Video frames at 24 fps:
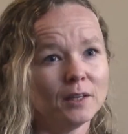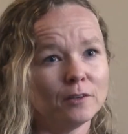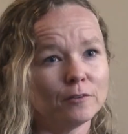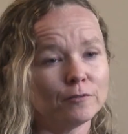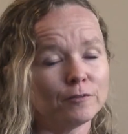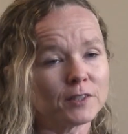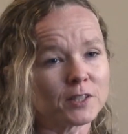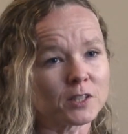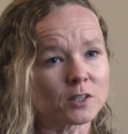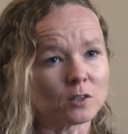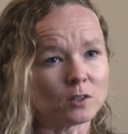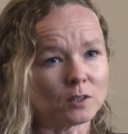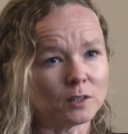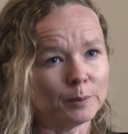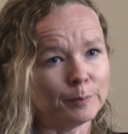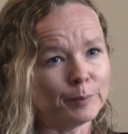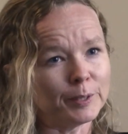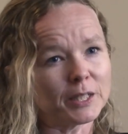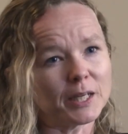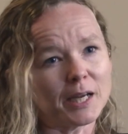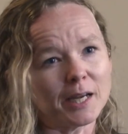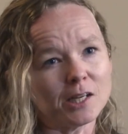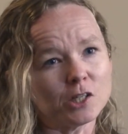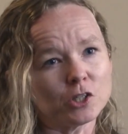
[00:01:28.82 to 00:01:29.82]
physical
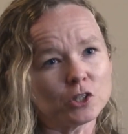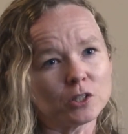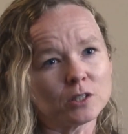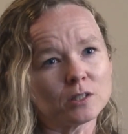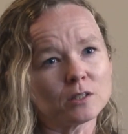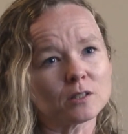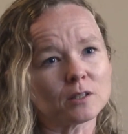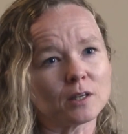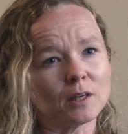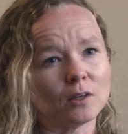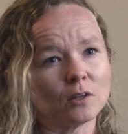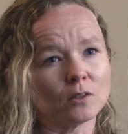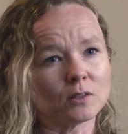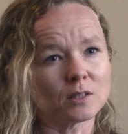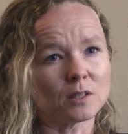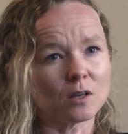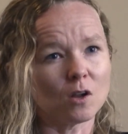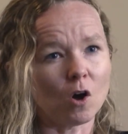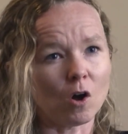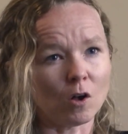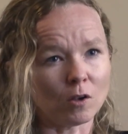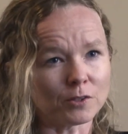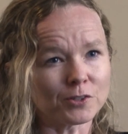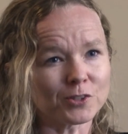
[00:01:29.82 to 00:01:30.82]
limitations can
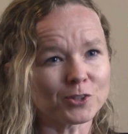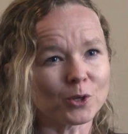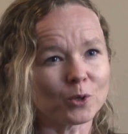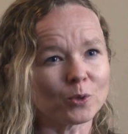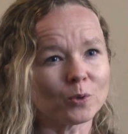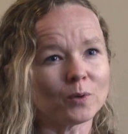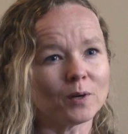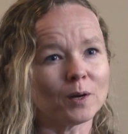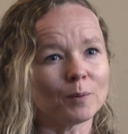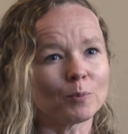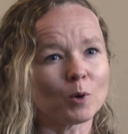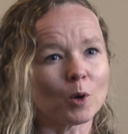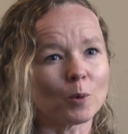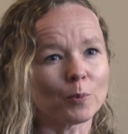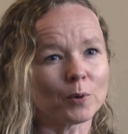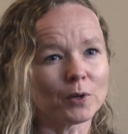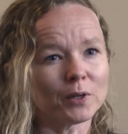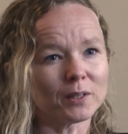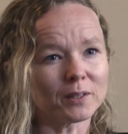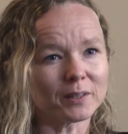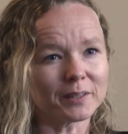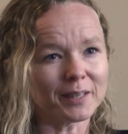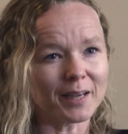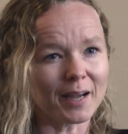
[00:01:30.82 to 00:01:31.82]
also
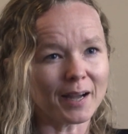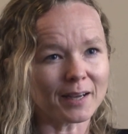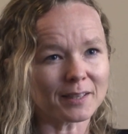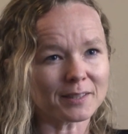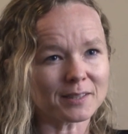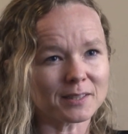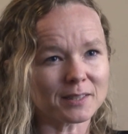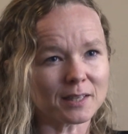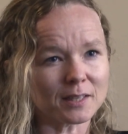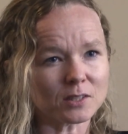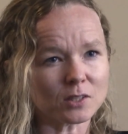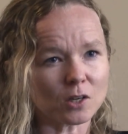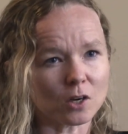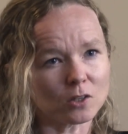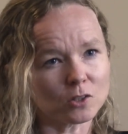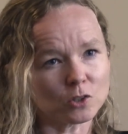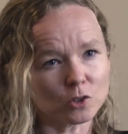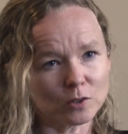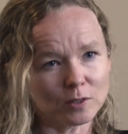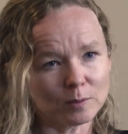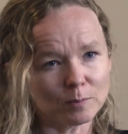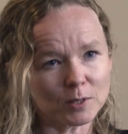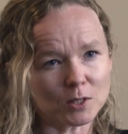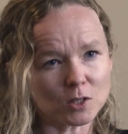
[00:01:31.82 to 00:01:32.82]
appropriately access our
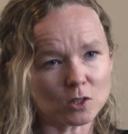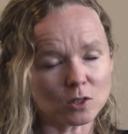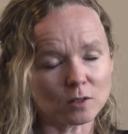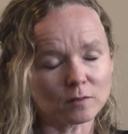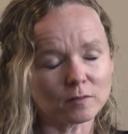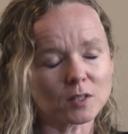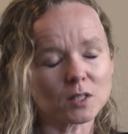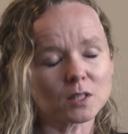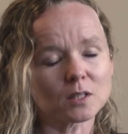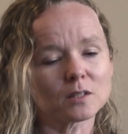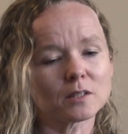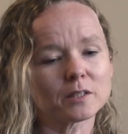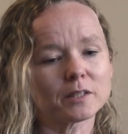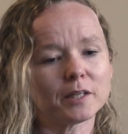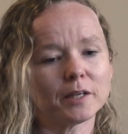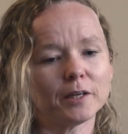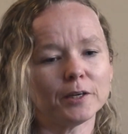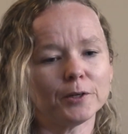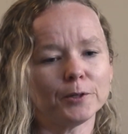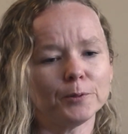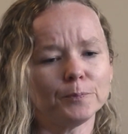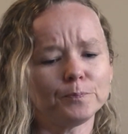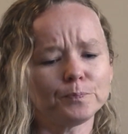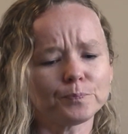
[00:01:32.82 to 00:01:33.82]
treatment services
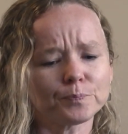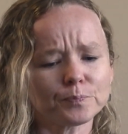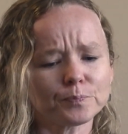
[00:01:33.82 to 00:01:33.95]
here.